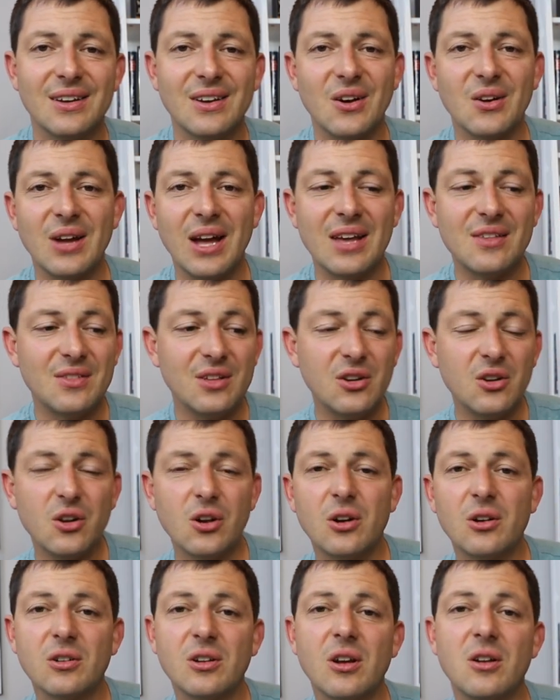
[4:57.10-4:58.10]
Okay, then you're
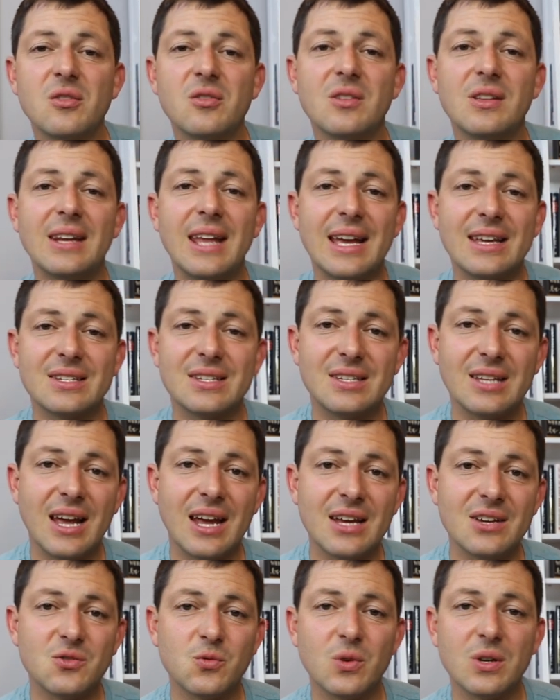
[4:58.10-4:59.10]
gonna go to the next
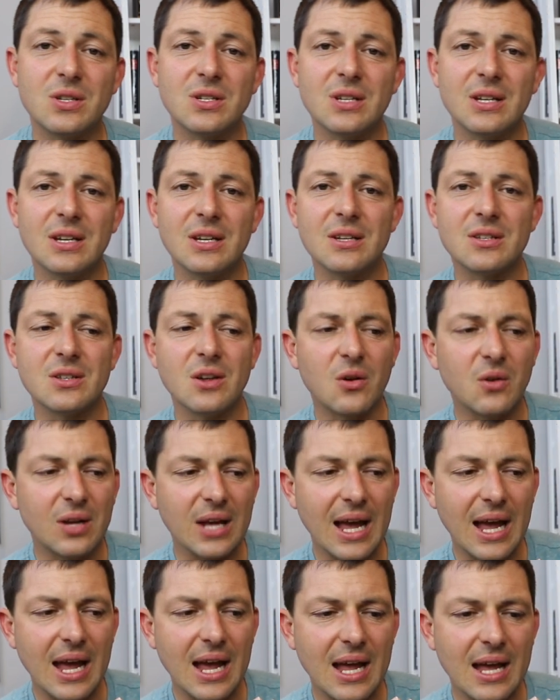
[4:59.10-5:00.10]
stage, which is,
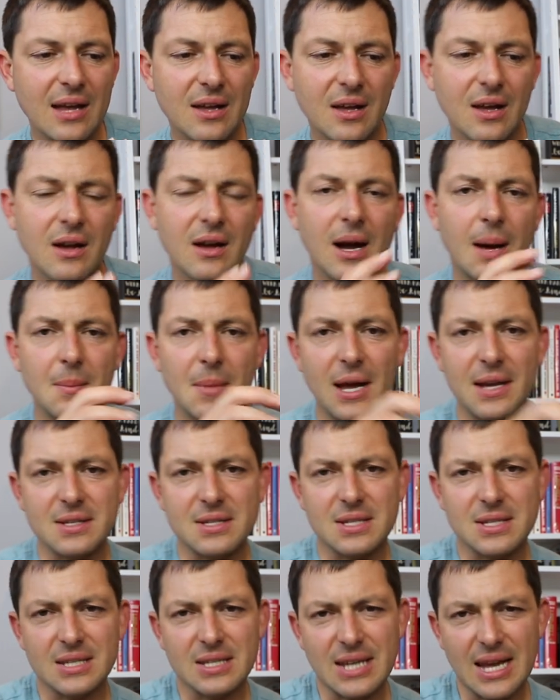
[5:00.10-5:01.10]
okay, I'm not
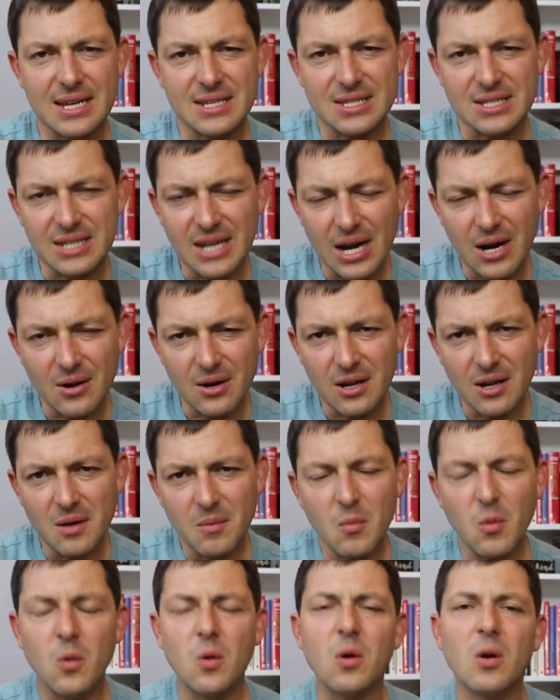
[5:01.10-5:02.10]
as scared
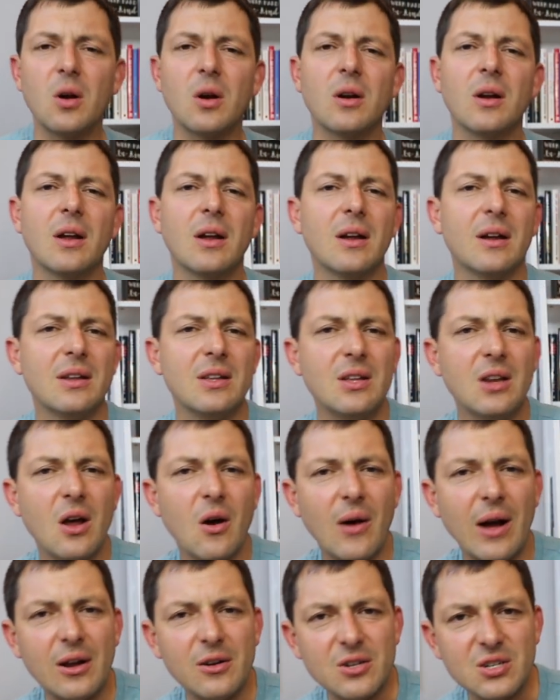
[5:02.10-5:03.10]
anymore. You
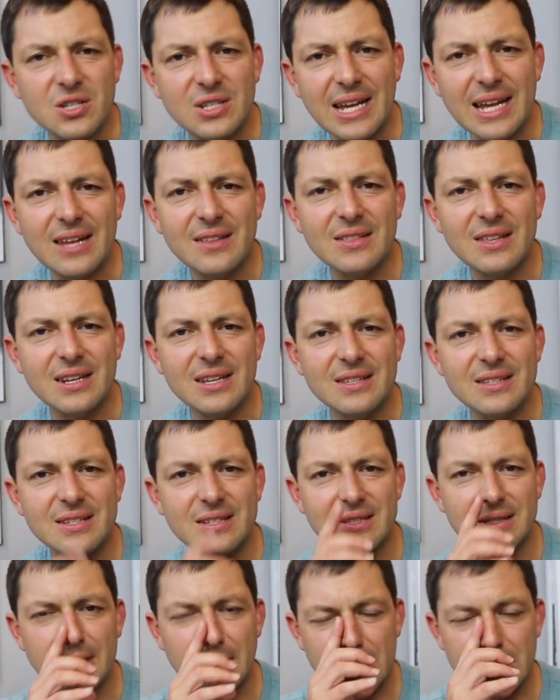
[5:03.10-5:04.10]
know, I understand that
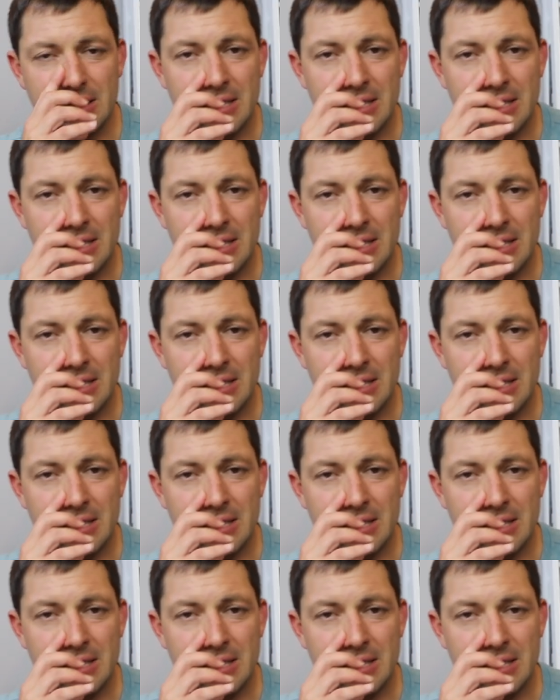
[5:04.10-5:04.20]
it's, that